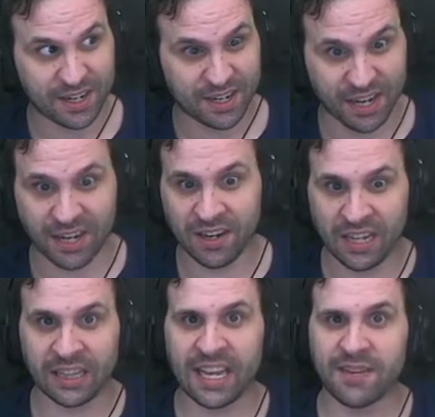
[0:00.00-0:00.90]
in,
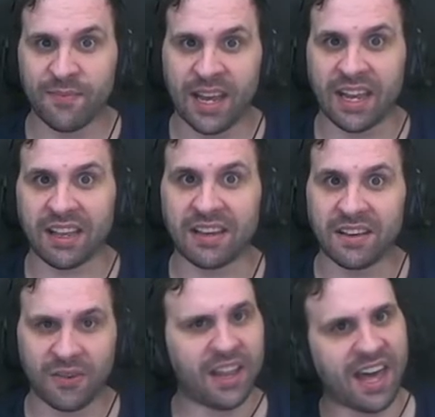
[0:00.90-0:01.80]
in late May.
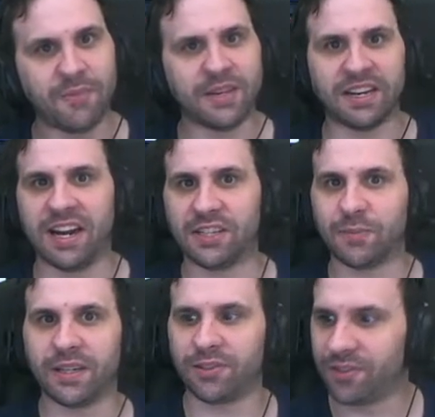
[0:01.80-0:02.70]
Well, that'll be a nice
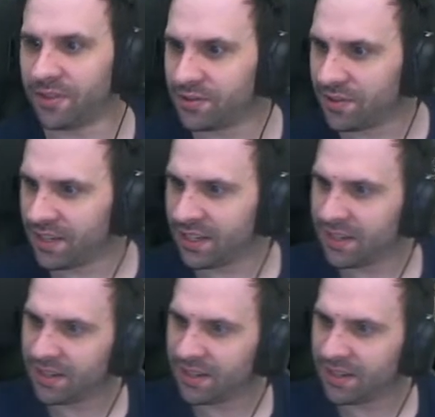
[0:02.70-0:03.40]
picture, don't you think?